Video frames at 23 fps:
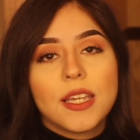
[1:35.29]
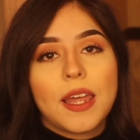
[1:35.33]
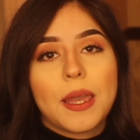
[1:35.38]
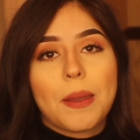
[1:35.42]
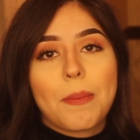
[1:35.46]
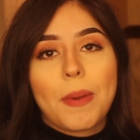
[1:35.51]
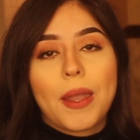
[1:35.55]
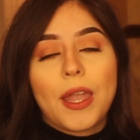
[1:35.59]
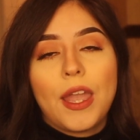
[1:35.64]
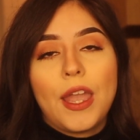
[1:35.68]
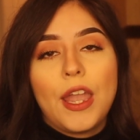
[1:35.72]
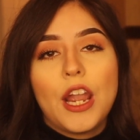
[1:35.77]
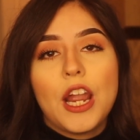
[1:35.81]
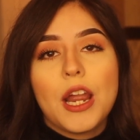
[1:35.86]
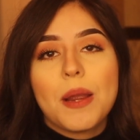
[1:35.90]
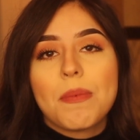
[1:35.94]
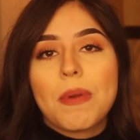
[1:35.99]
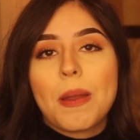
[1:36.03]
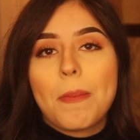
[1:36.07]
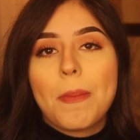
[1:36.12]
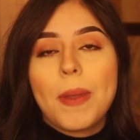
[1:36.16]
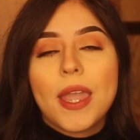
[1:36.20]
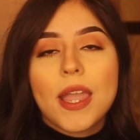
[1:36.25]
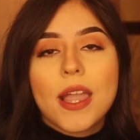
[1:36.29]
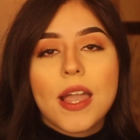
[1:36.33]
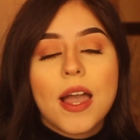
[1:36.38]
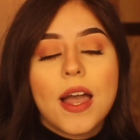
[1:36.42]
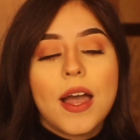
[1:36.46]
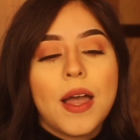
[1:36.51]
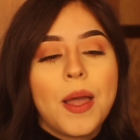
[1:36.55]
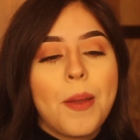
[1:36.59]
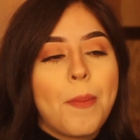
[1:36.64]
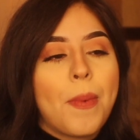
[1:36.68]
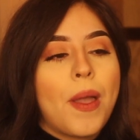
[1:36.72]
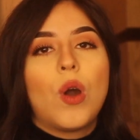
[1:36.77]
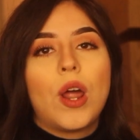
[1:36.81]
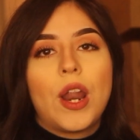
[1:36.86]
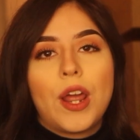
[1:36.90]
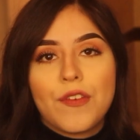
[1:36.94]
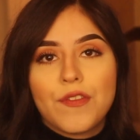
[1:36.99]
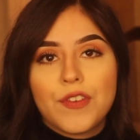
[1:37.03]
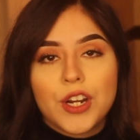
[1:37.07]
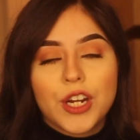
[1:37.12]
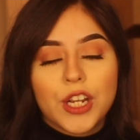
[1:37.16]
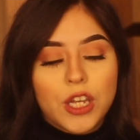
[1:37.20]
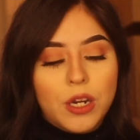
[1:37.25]
like my hair, my makeup,
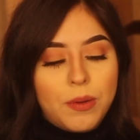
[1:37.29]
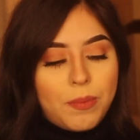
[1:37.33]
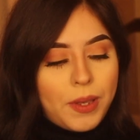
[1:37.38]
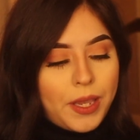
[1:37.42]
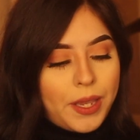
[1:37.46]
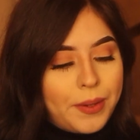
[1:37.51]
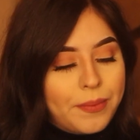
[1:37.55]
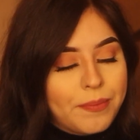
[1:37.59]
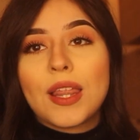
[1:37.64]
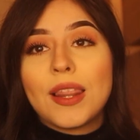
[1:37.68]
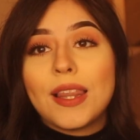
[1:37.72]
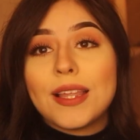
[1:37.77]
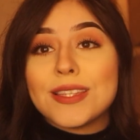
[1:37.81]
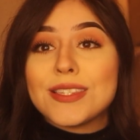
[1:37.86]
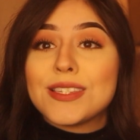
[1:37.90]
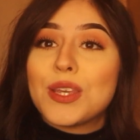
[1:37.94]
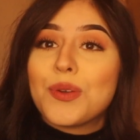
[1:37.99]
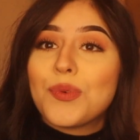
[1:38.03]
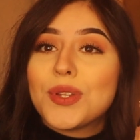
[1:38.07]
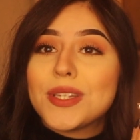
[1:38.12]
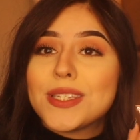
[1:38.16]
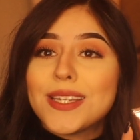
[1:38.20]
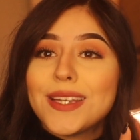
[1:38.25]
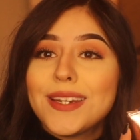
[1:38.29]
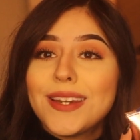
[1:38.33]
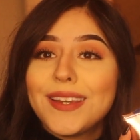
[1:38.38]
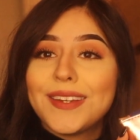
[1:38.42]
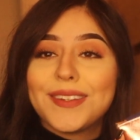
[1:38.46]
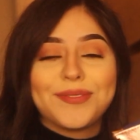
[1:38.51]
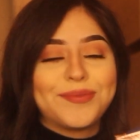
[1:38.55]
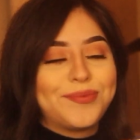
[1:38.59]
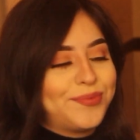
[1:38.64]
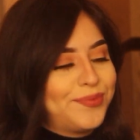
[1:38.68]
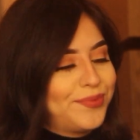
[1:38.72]
whatever it could be. Let's see what's in it.